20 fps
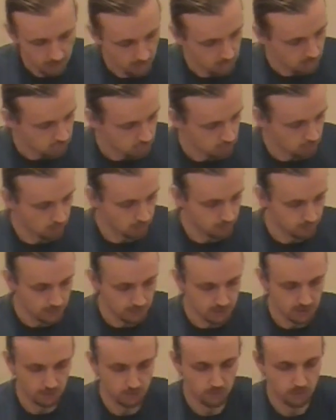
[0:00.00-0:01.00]
So, let's
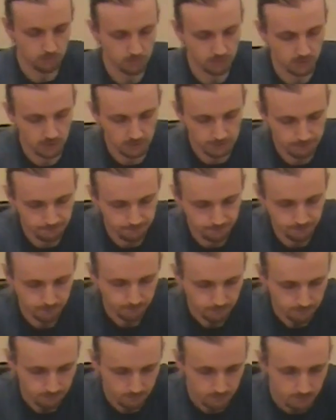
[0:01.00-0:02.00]
have a look. We've got
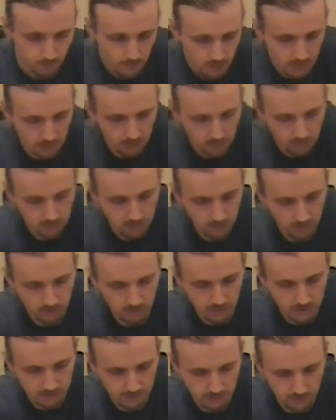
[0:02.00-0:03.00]

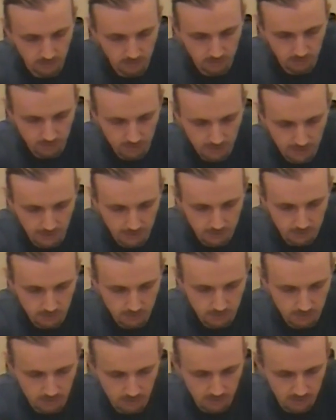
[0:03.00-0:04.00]
these little
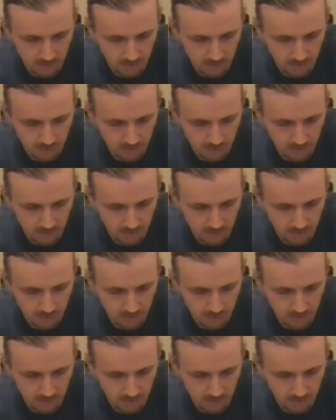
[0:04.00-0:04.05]
counters.